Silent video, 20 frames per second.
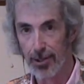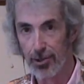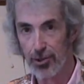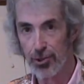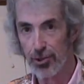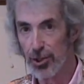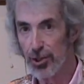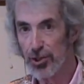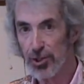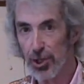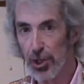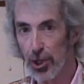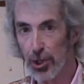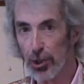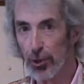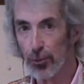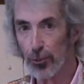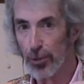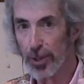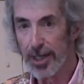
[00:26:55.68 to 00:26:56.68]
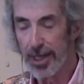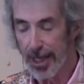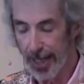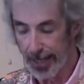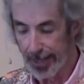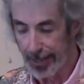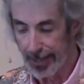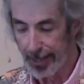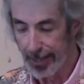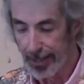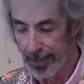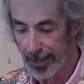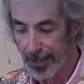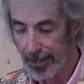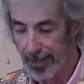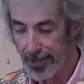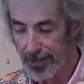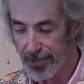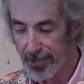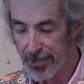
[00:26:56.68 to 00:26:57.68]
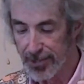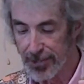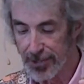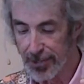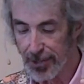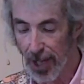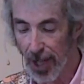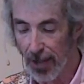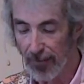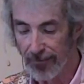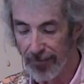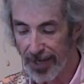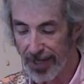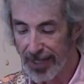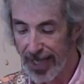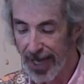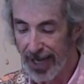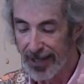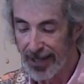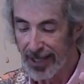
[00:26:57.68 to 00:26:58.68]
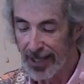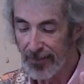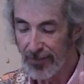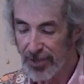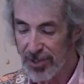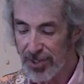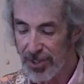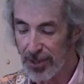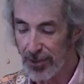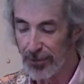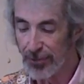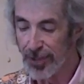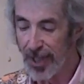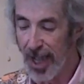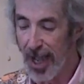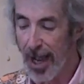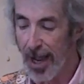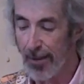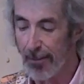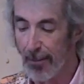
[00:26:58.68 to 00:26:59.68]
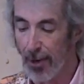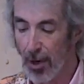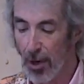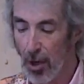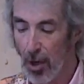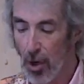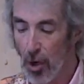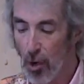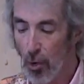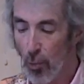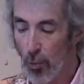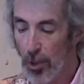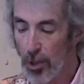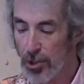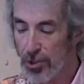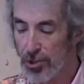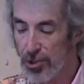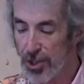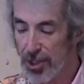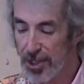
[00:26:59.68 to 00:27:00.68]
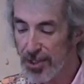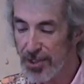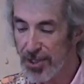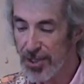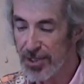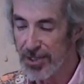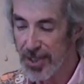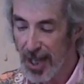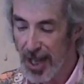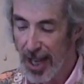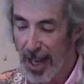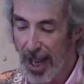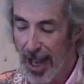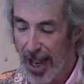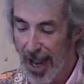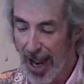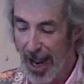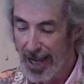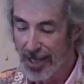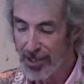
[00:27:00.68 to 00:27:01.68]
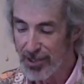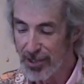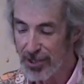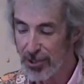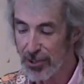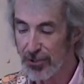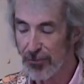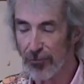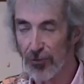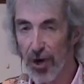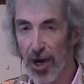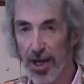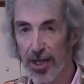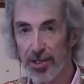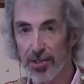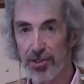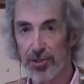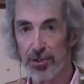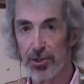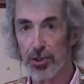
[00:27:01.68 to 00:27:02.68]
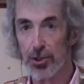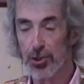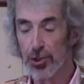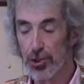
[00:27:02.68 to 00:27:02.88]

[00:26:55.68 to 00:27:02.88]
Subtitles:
Just agreeing isn't enough. I can't think of a single time where Jesus asked his friends to